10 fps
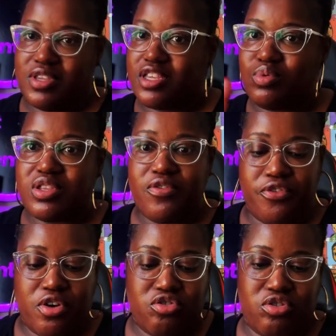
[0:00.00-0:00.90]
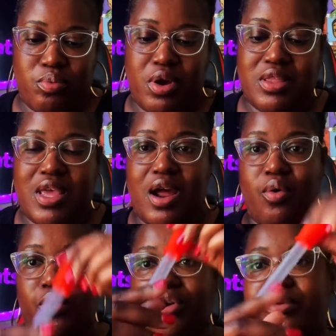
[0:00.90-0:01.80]
This was the first one that I
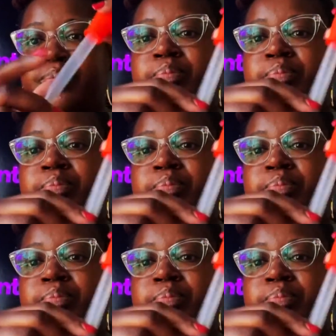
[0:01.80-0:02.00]
ordered,